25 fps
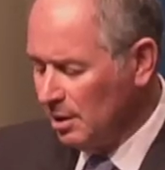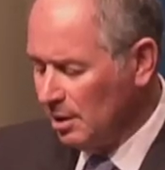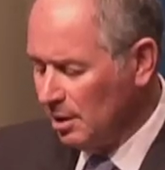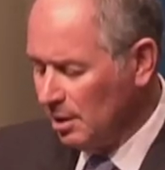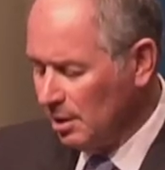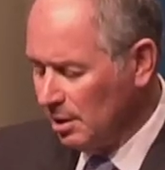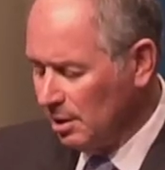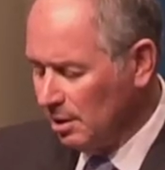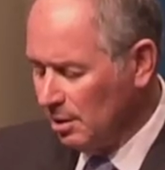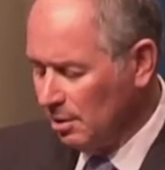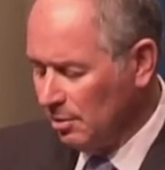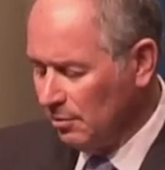
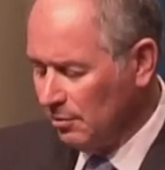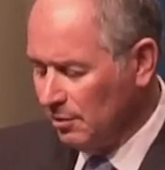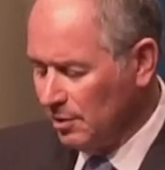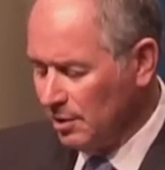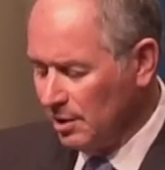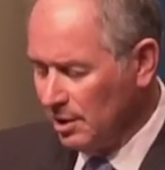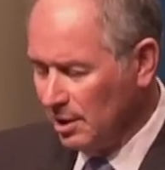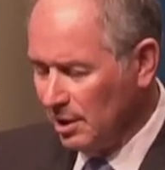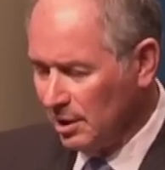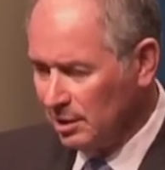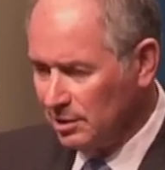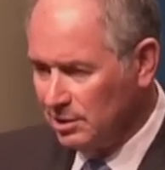over
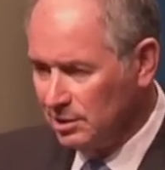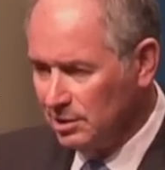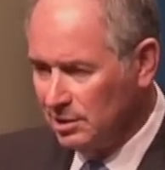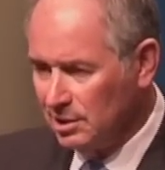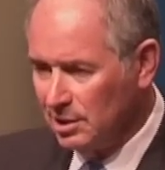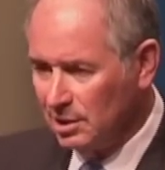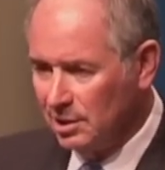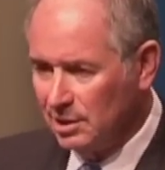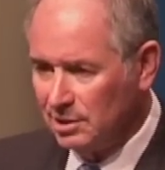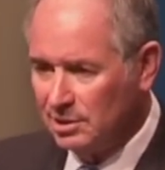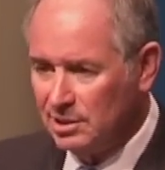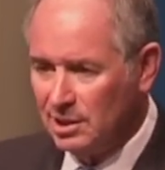the
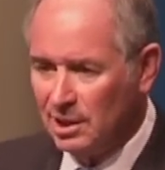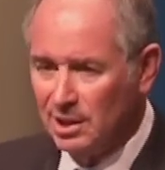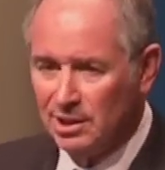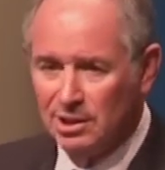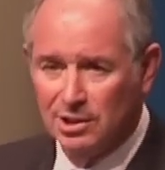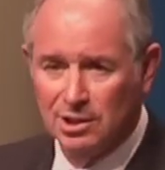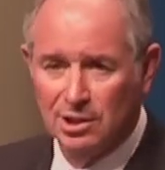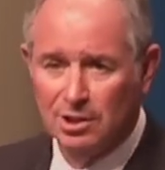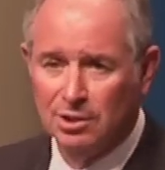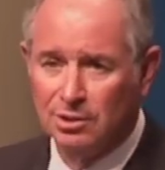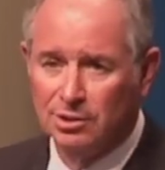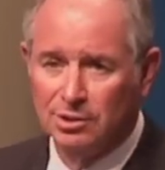next
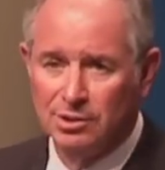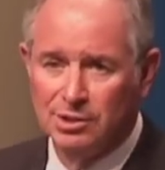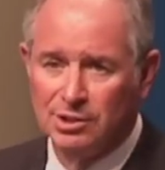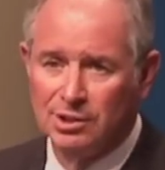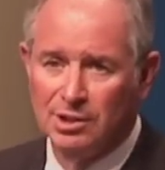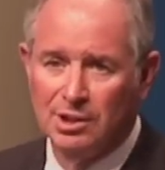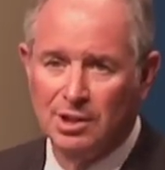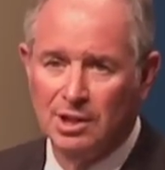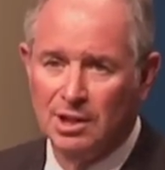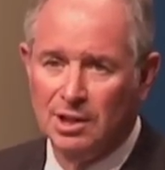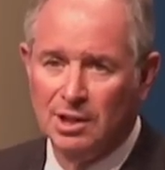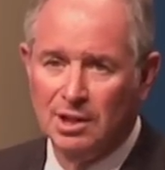10
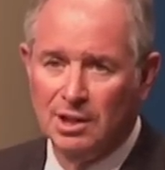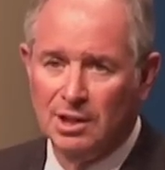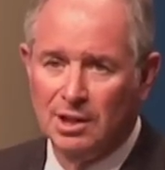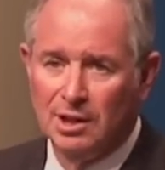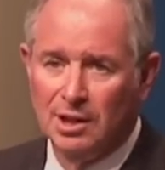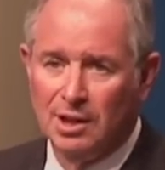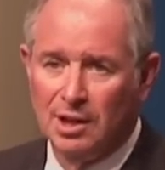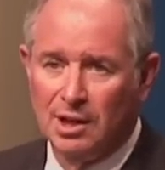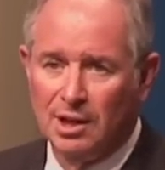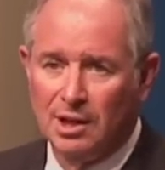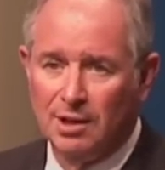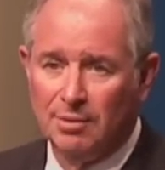years,
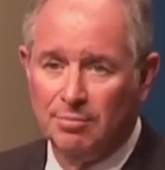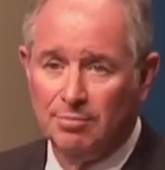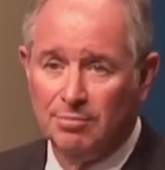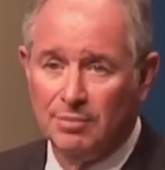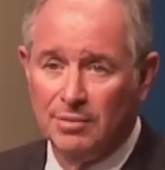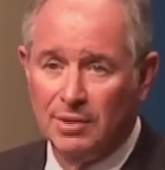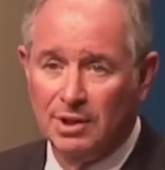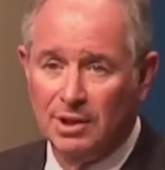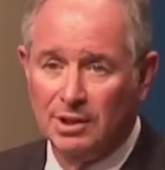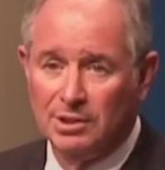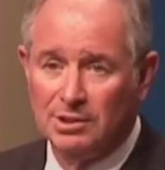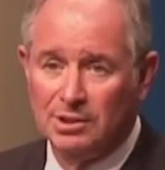um,
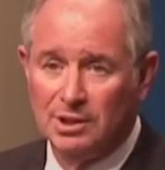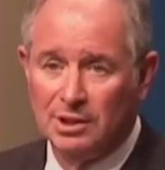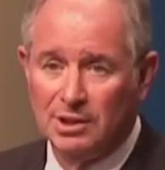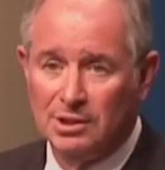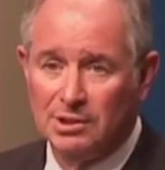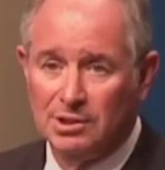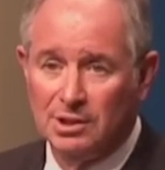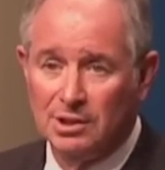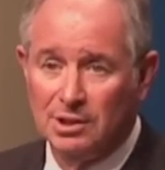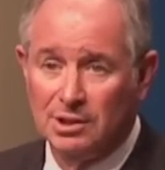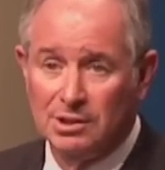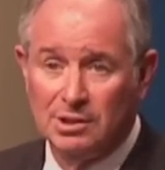it's,
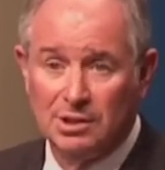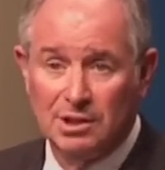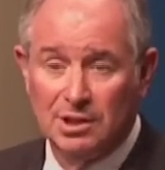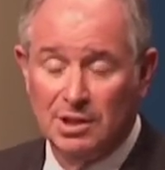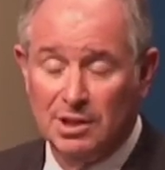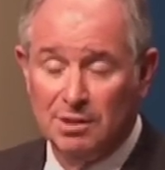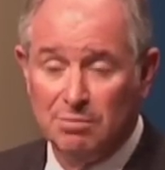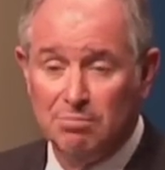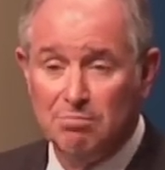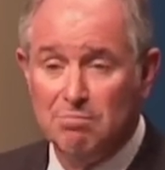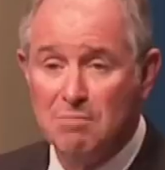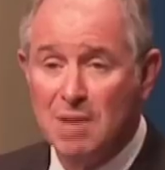it's, it's
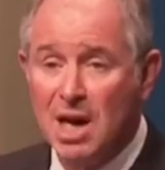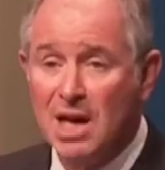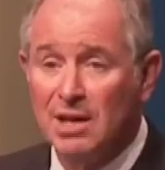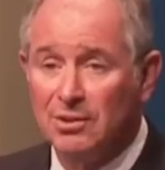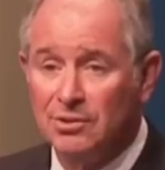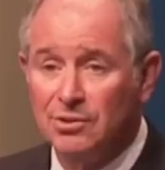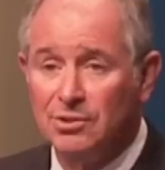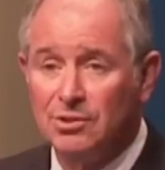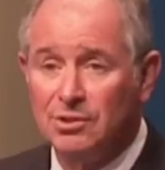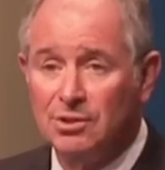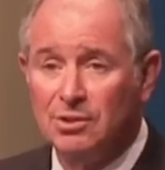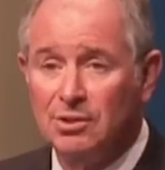an
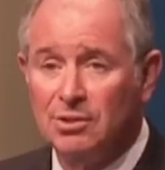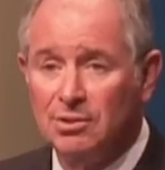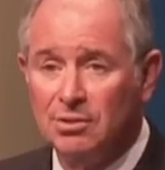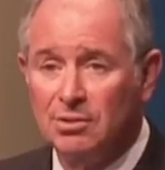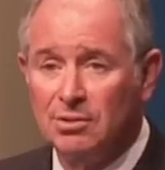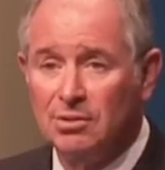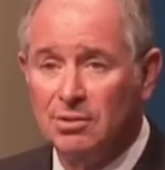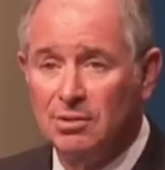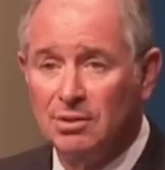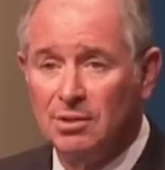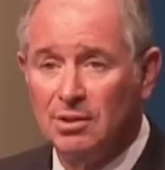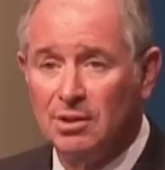
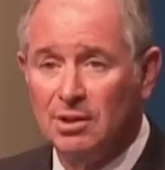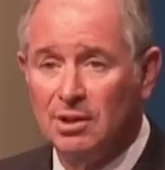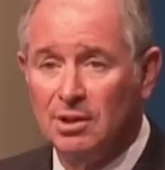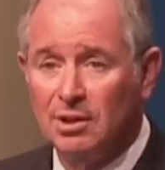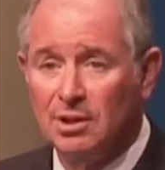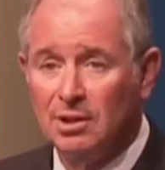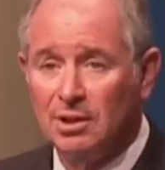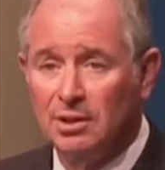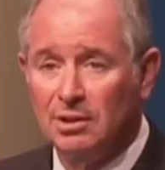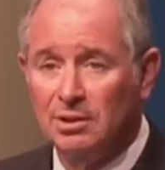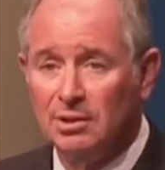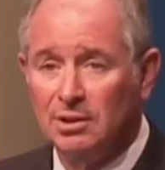immense
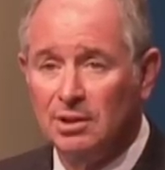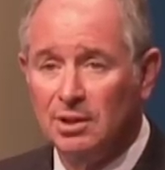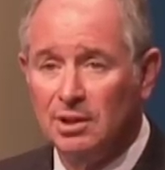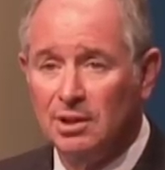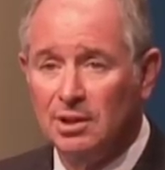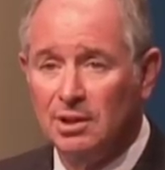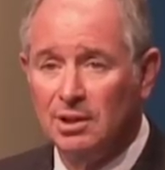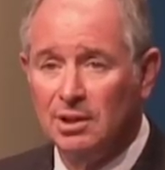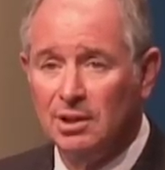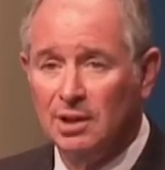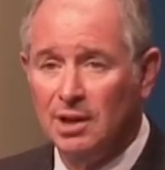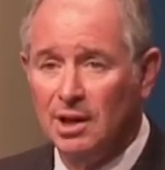
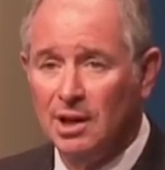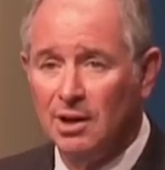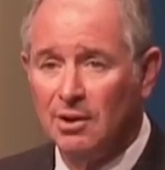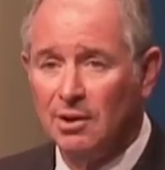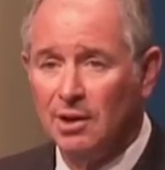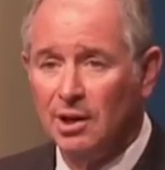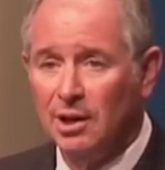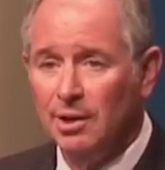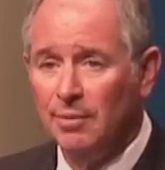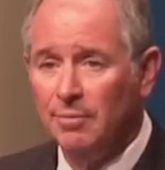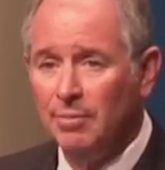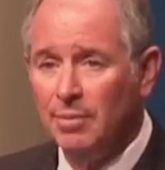
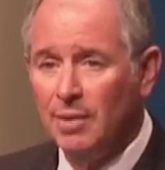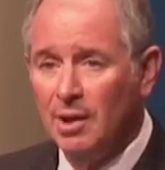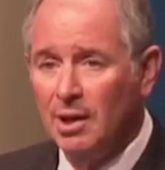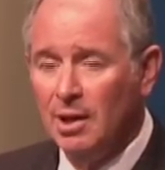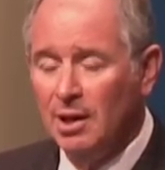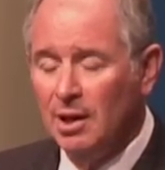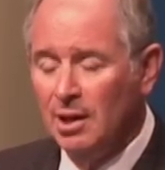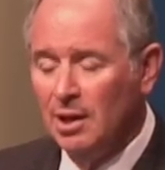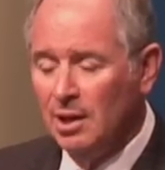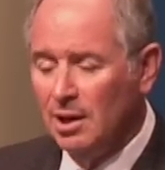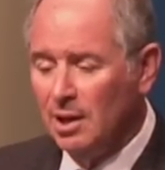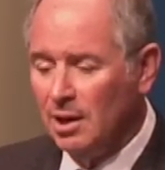area.
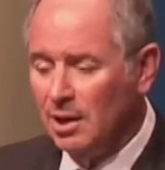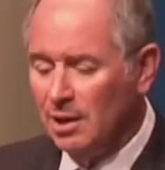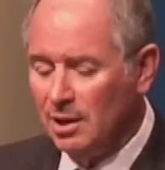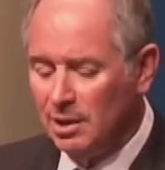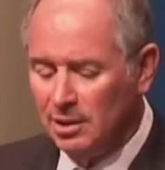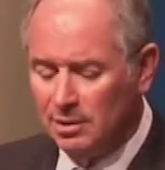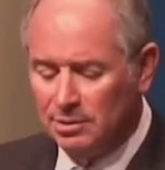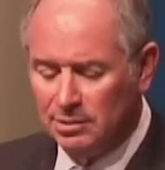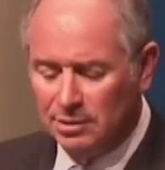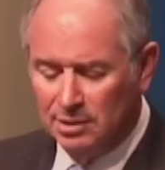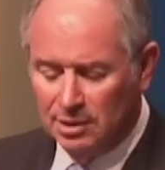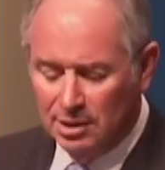
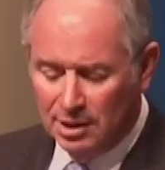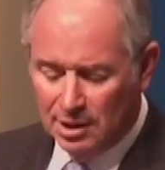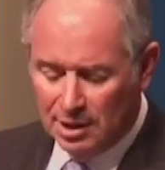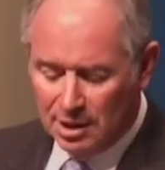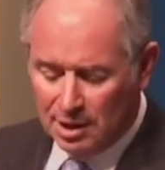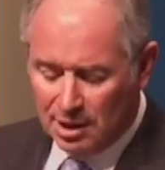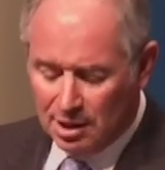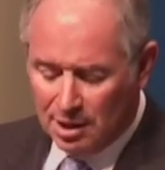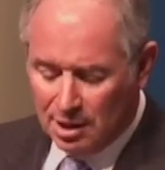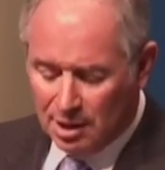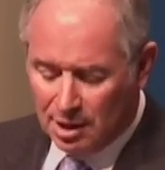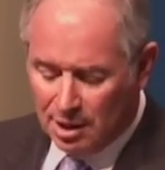Uh,
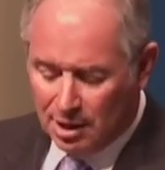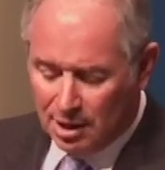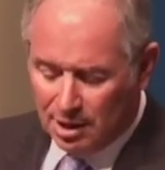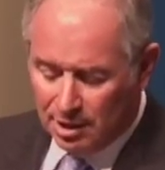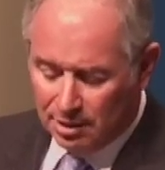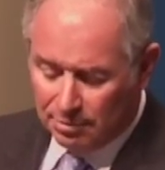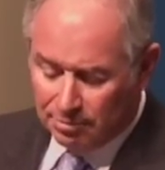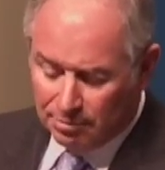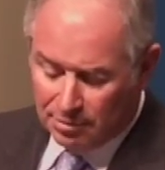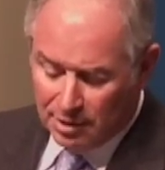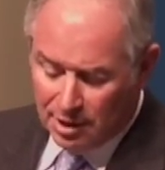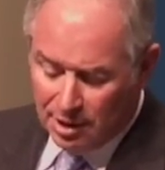
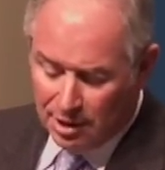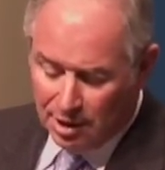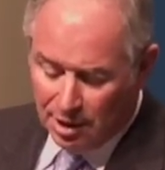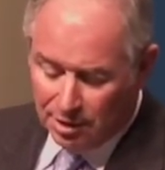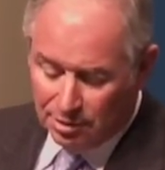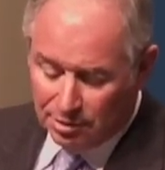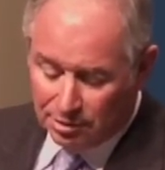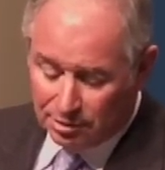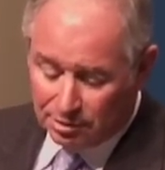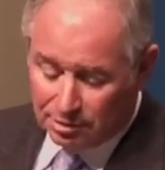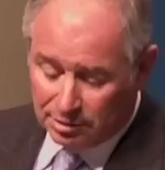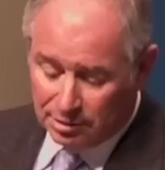um,
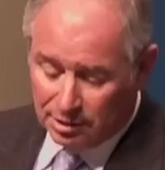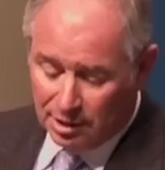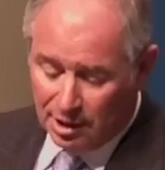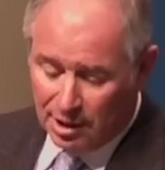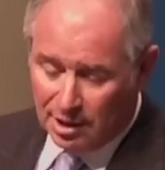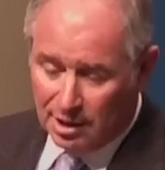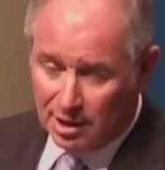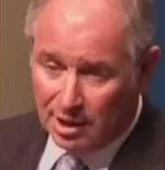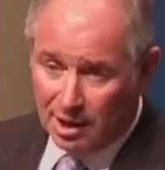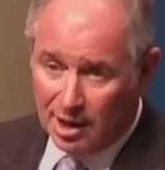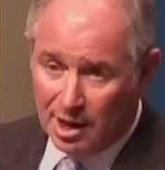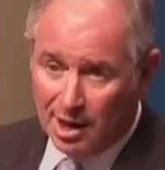another uh,
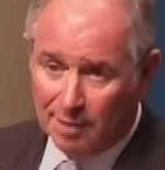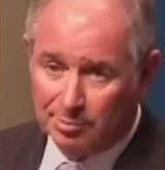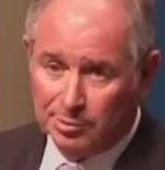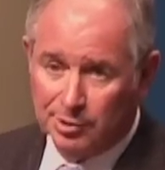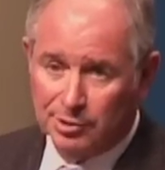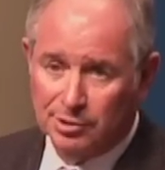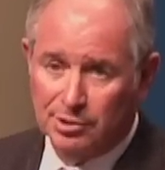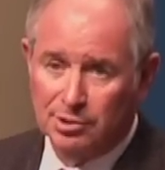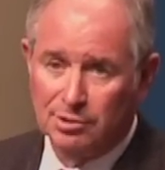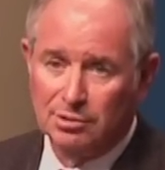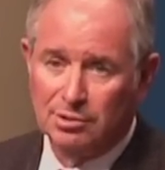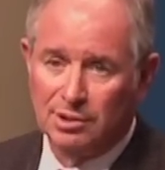
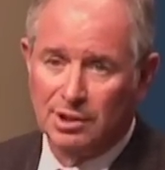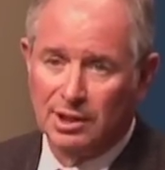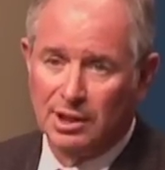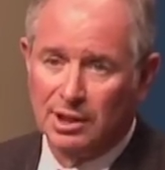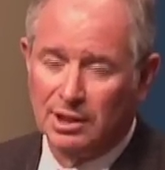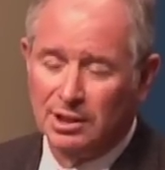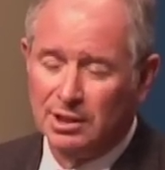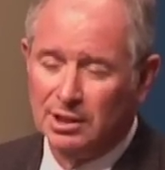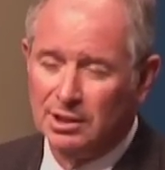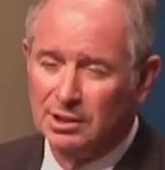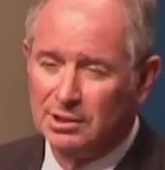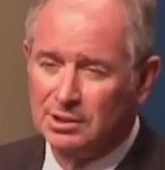
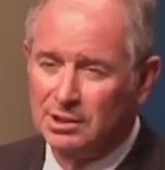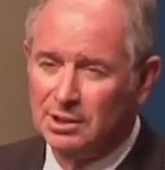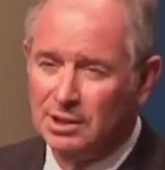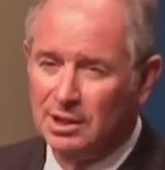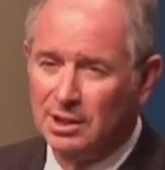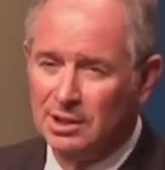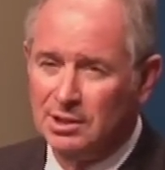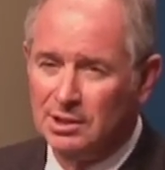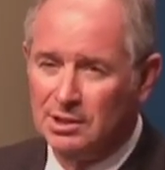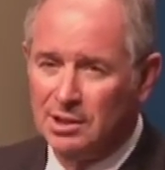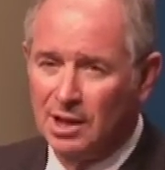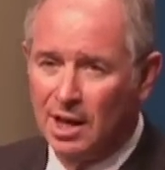opportunity
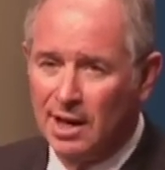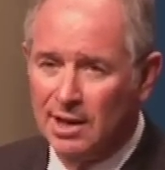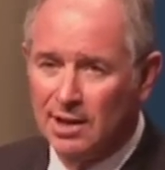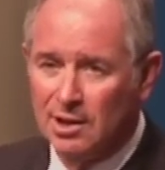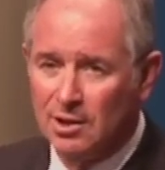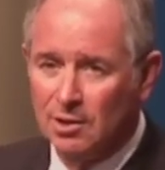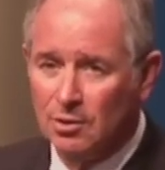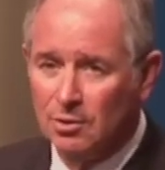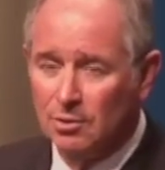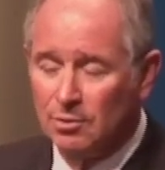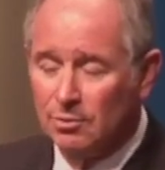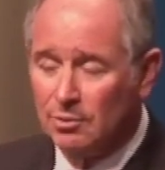is, as I
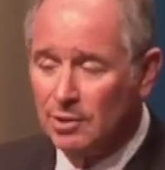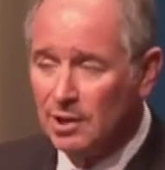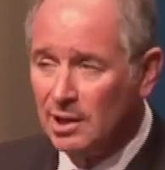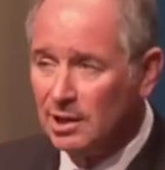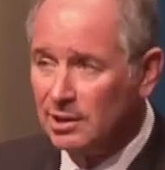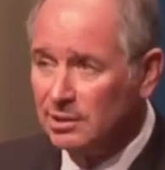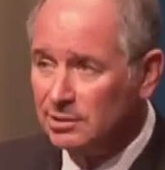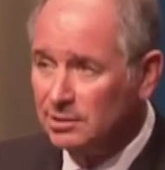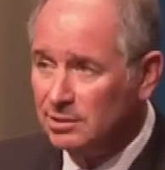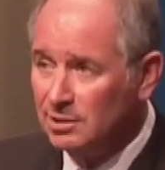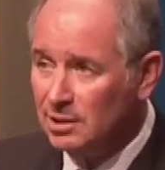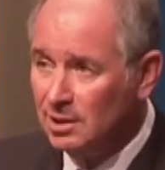go
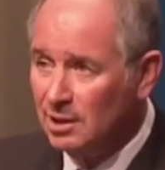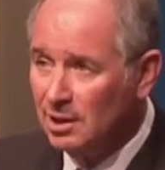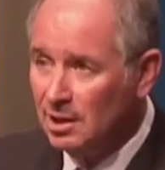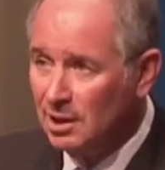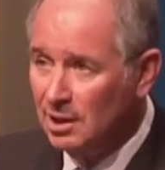around